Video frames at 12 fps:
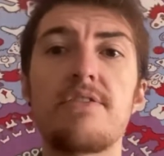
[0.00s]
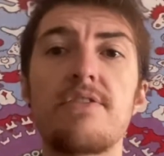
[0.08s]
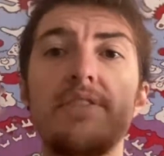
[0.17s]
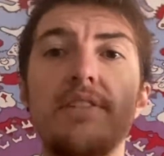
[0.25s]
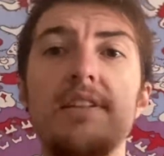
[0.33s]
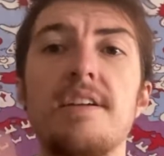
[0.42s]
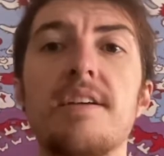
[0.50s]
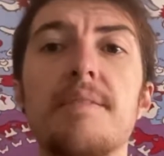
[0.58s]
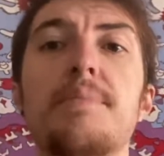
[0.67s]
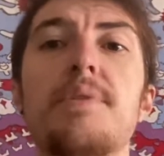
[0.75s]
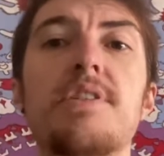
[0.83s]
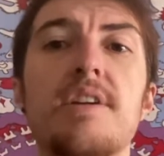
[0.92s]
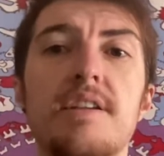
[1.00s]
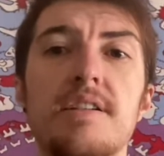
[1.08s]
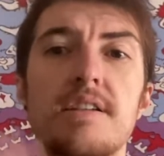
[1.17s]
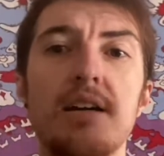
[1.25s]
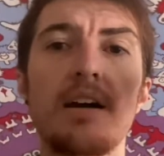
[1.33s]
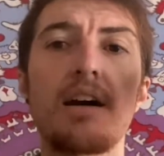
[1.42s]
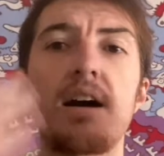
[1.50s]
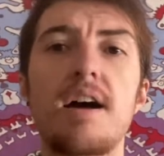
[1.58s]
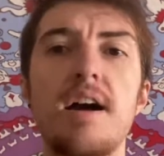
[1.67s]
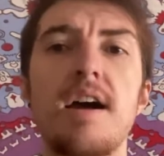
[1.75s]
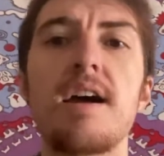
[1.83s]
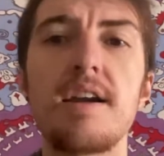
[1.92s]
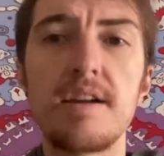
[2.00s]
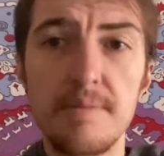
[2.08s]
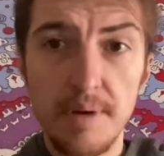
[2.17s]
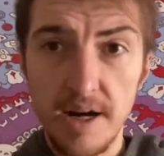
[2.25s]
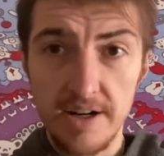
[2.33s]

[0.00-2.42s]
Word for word: filling up your entire body,